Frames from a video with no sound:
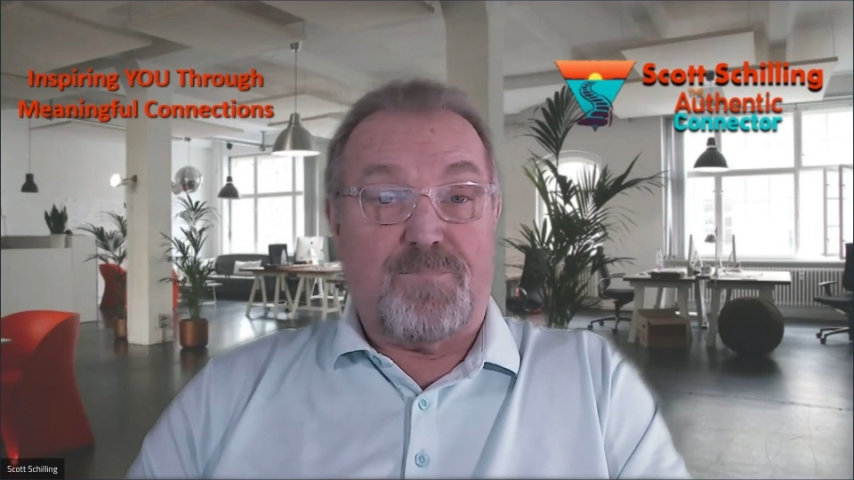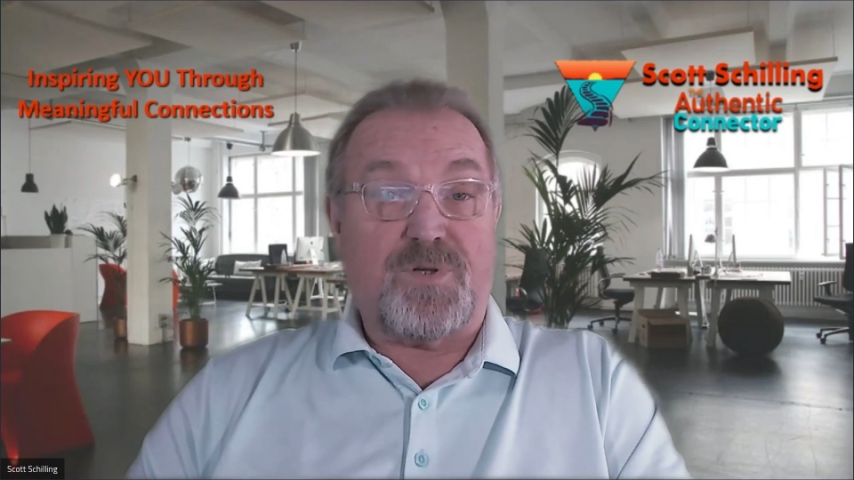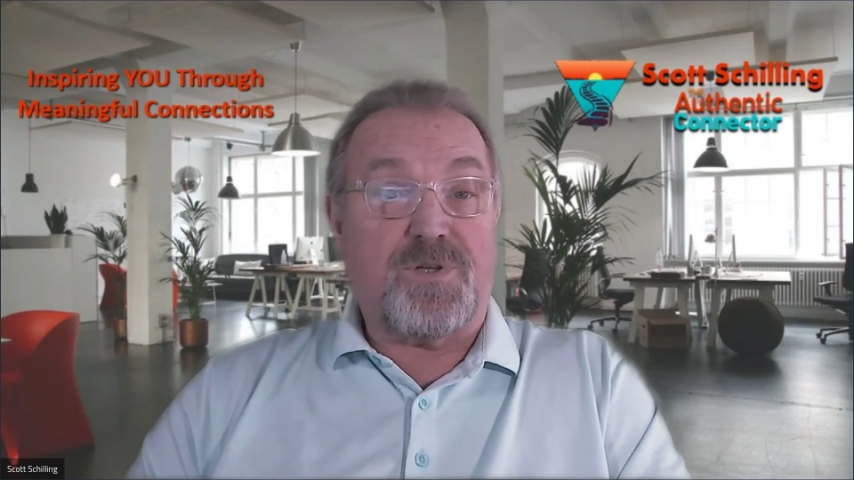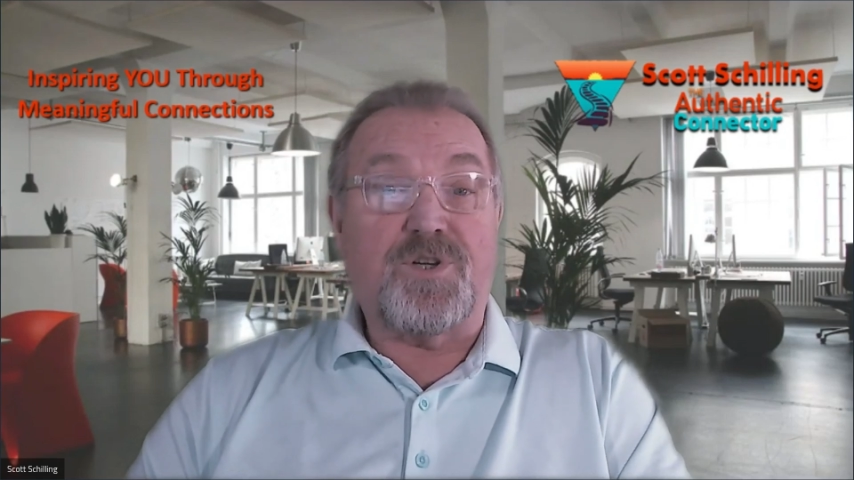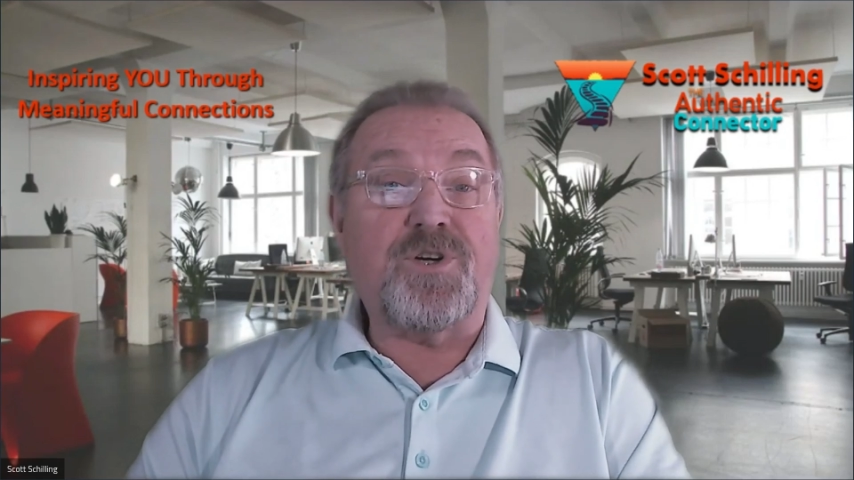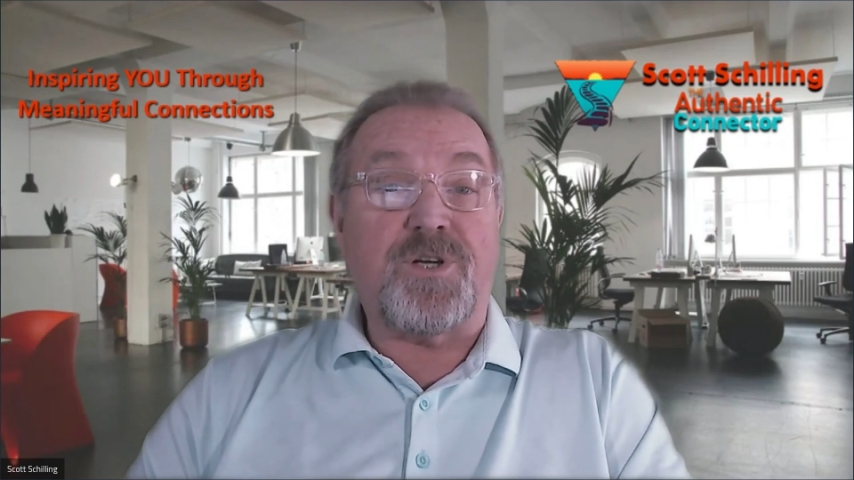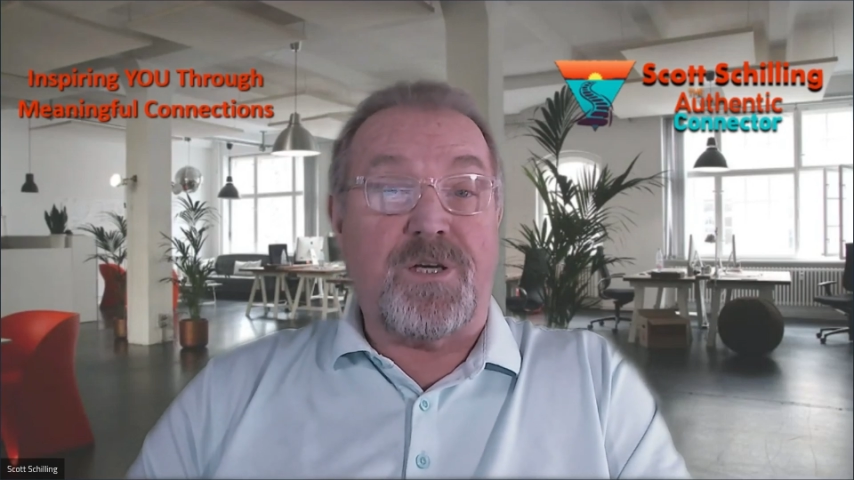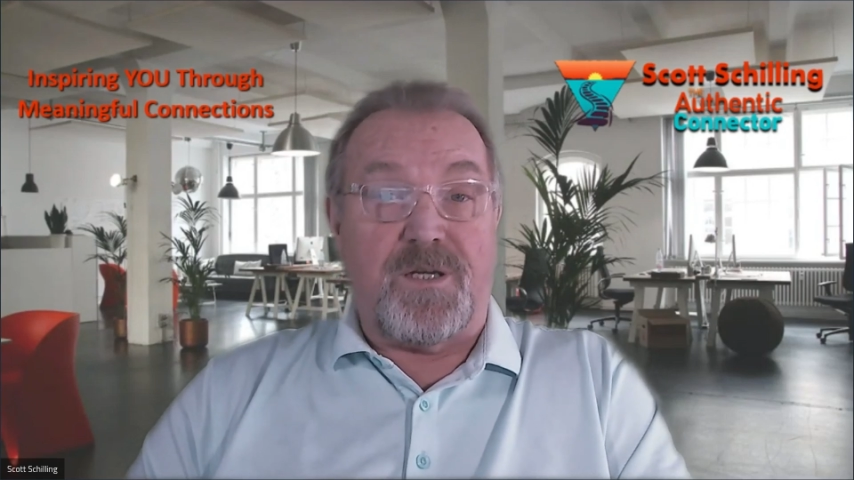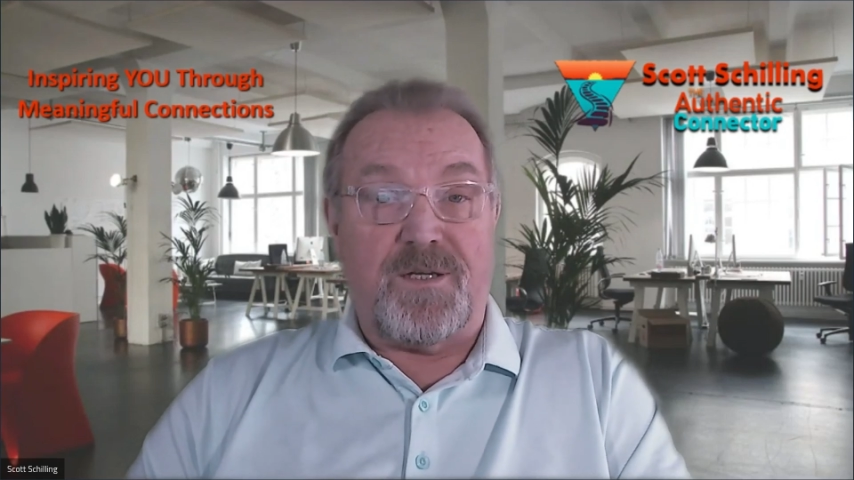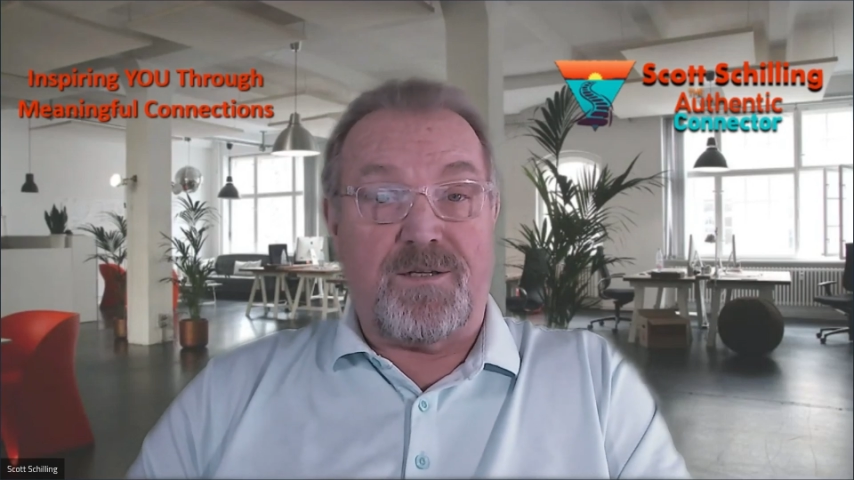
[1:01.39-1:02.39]
put
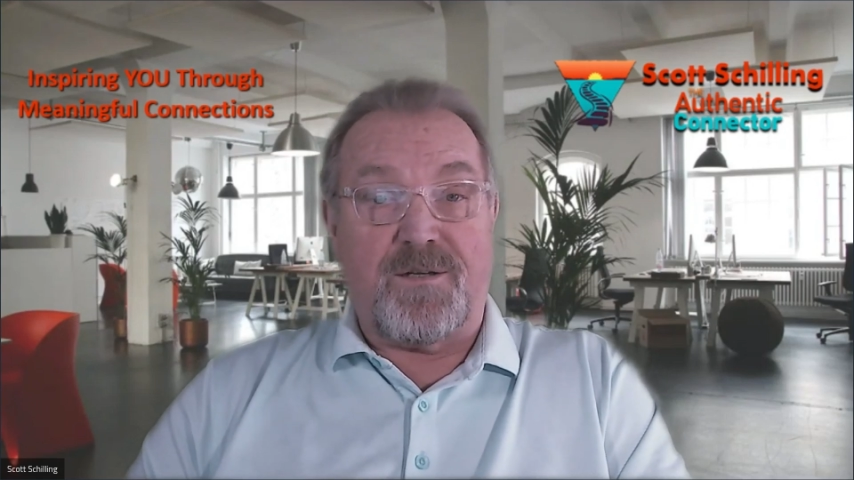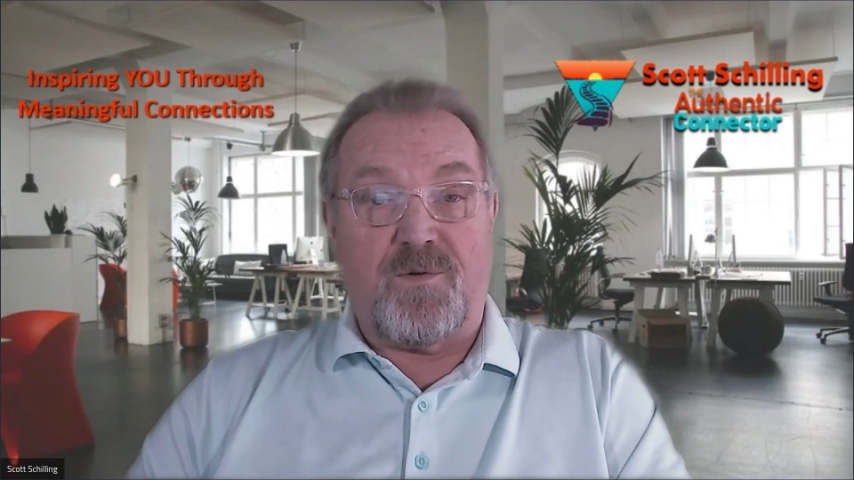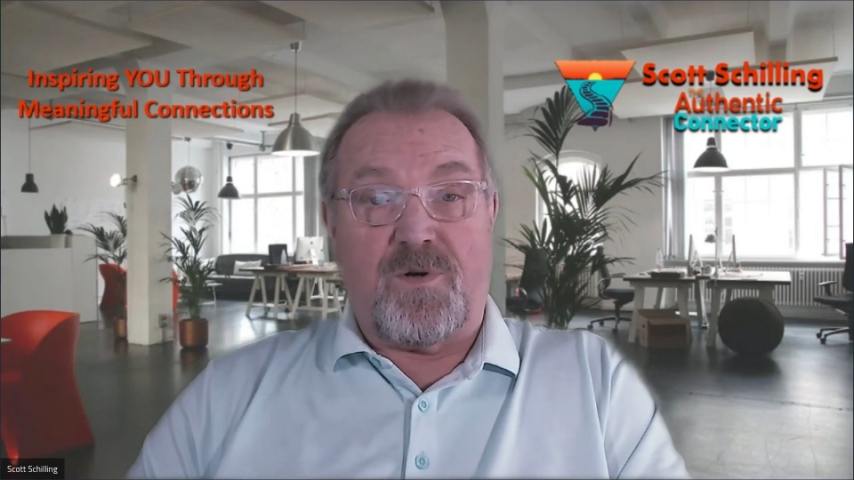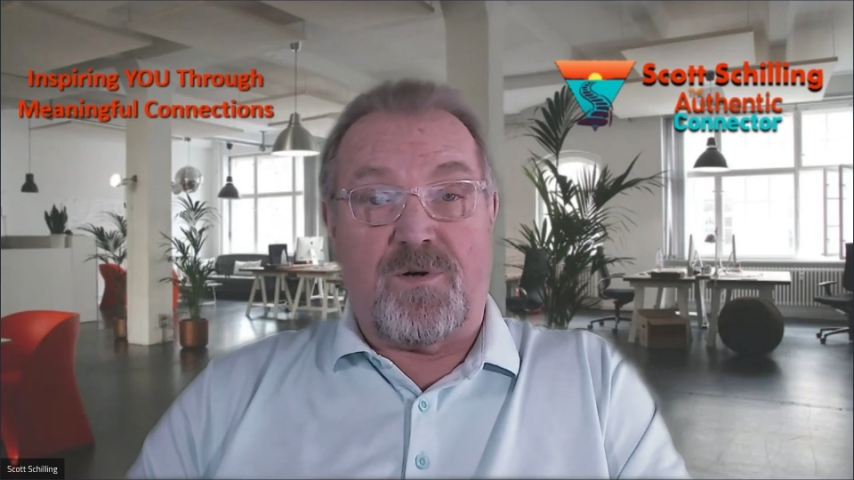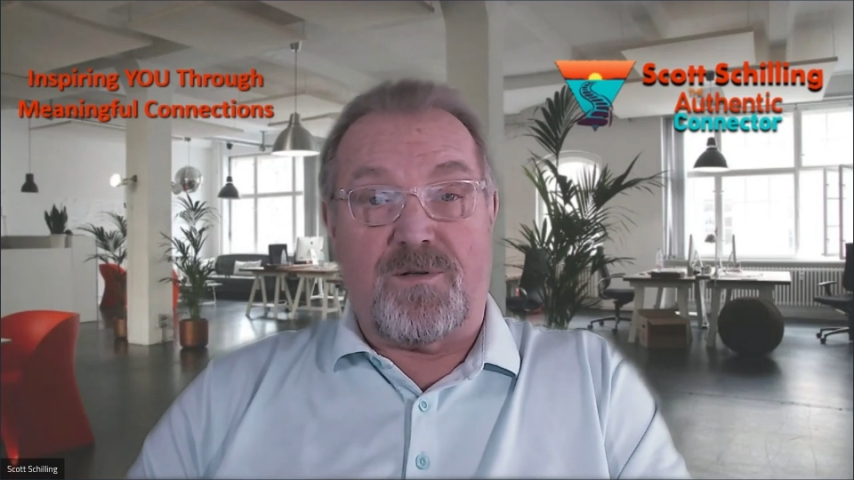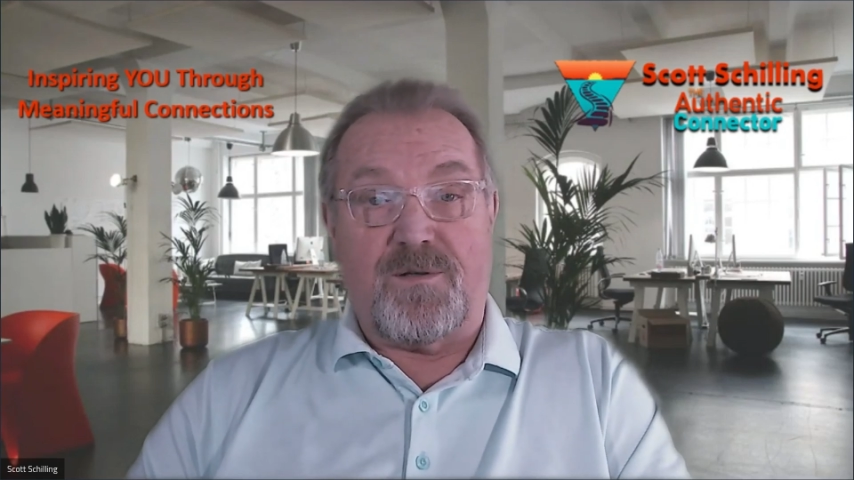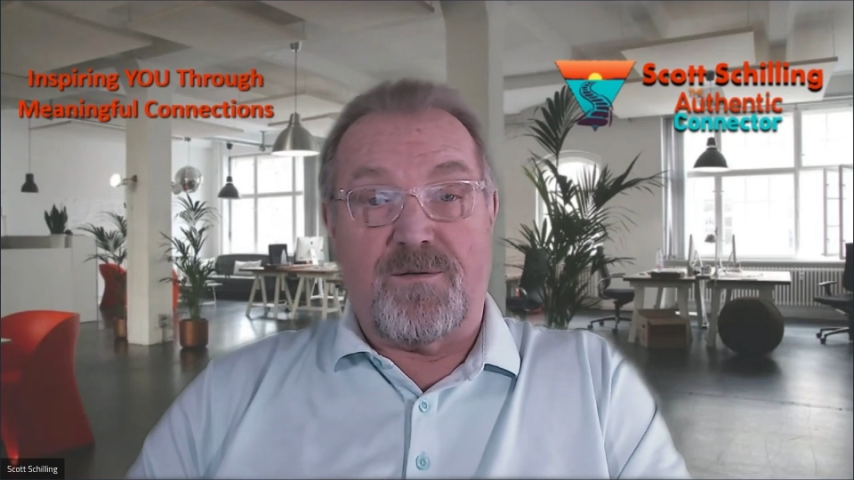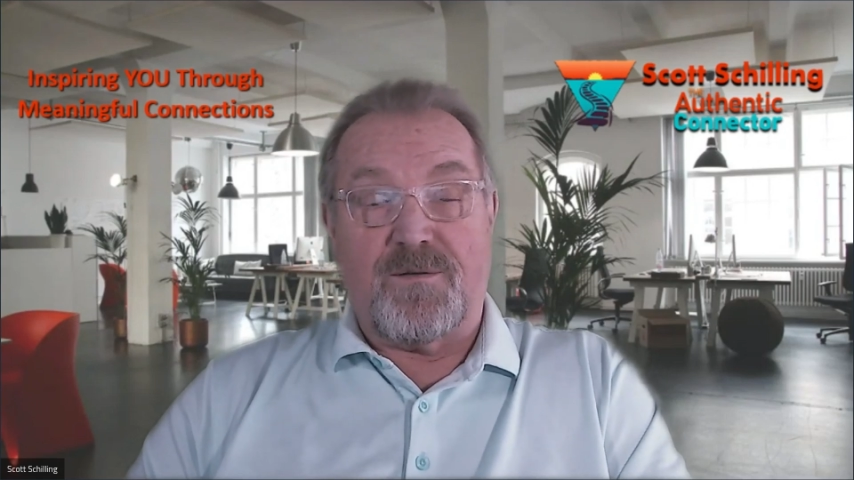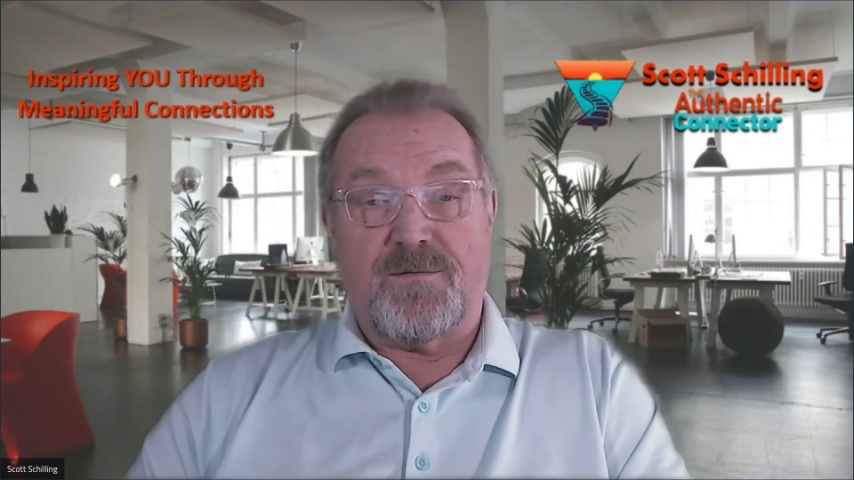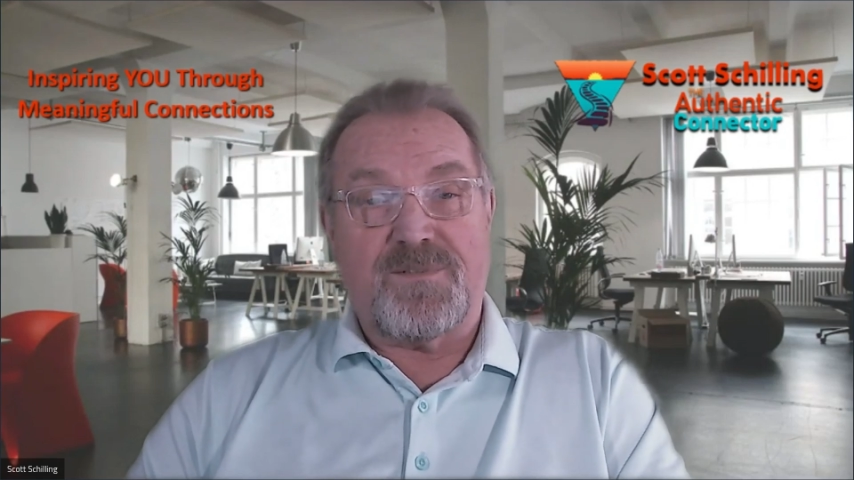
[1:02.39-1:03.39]
good into the world?
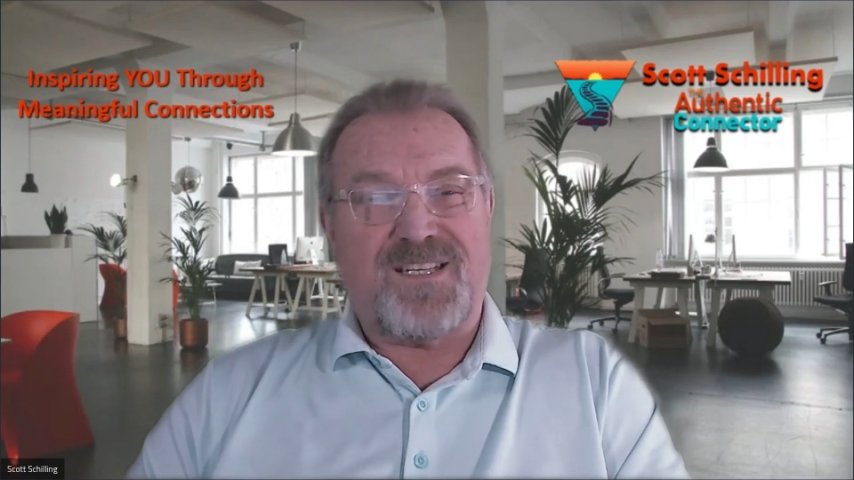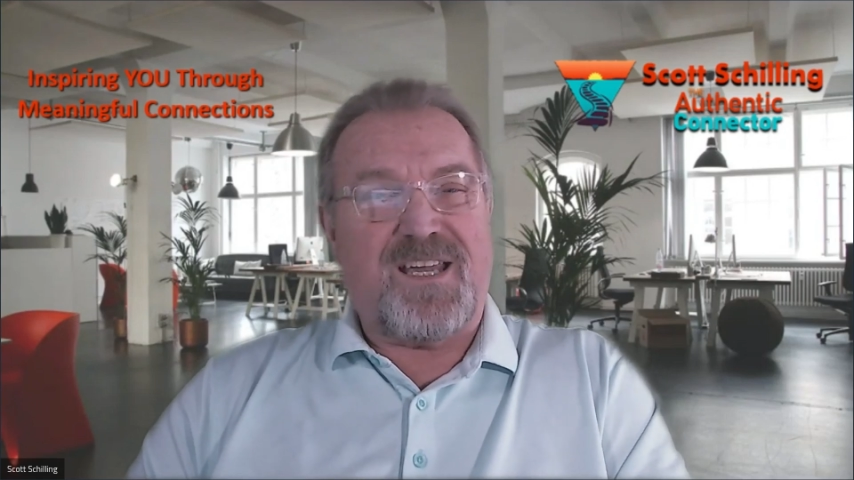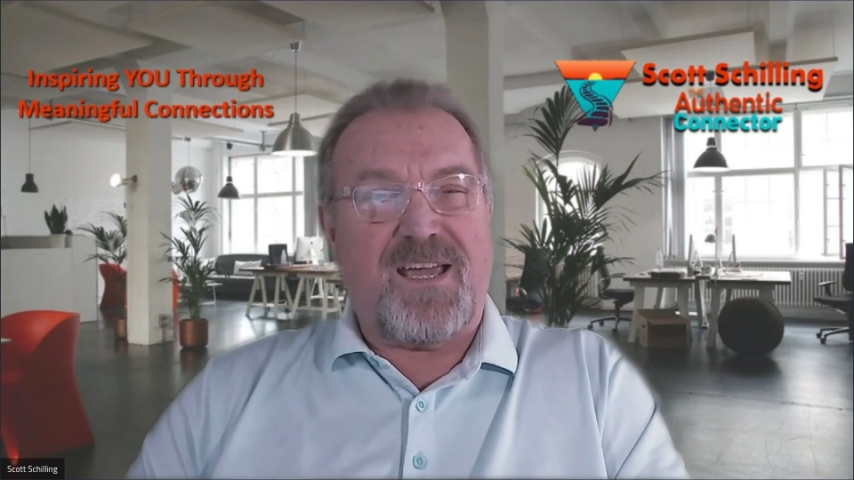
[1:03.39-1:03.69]
See,